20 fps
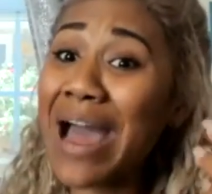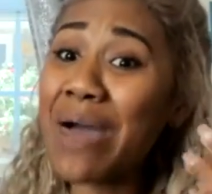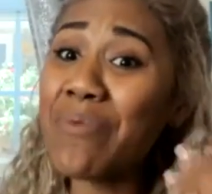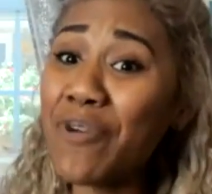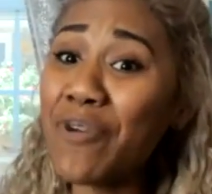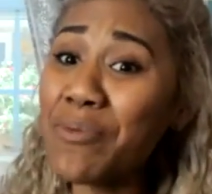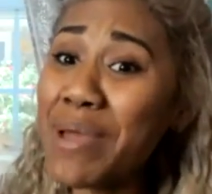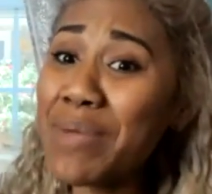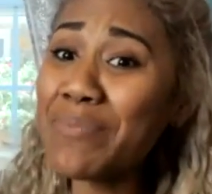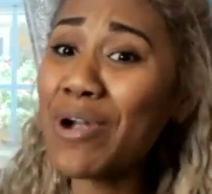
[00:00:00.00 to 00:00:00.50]

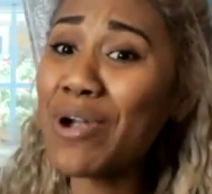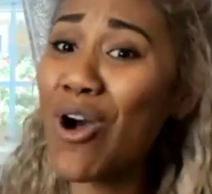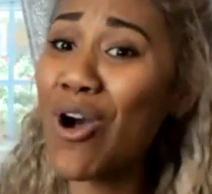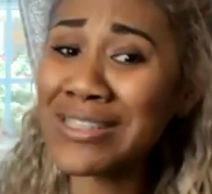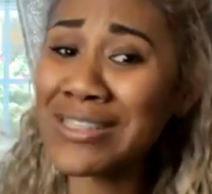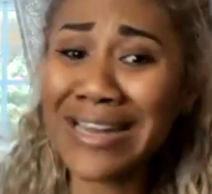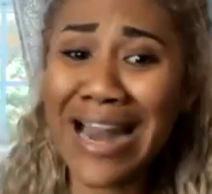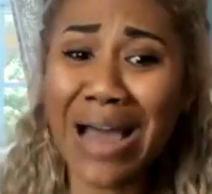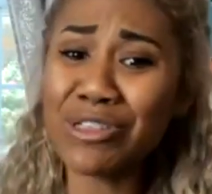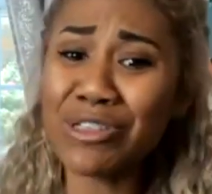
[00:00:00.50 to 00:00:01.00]
remember,
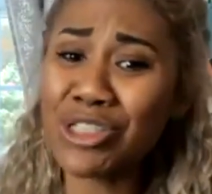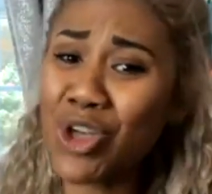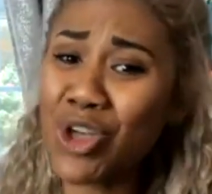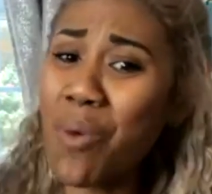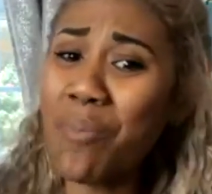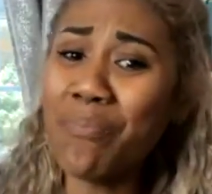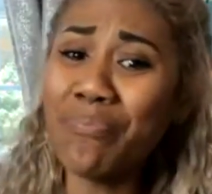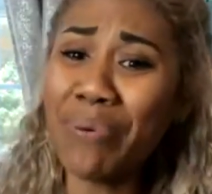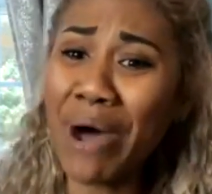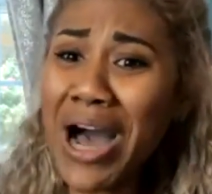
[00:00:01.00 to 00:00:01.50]
Austin, I was
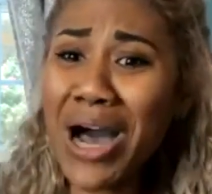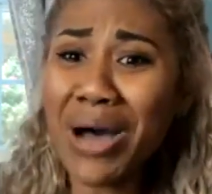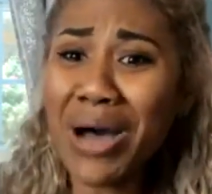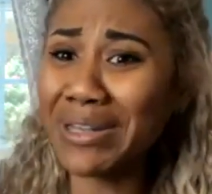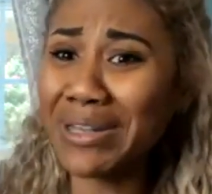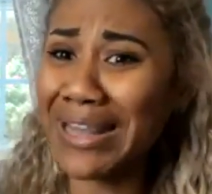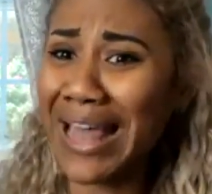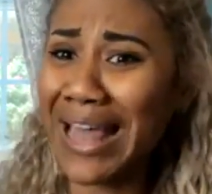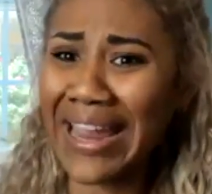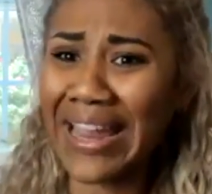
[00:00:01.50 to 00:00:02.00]
so bummed,
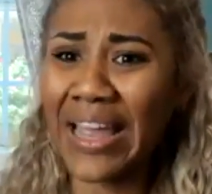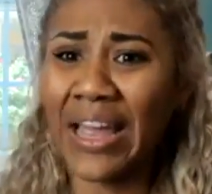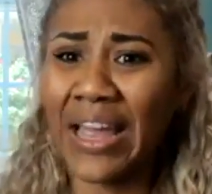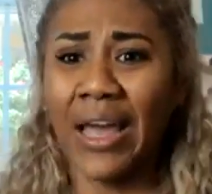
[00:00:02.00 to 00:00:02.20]
like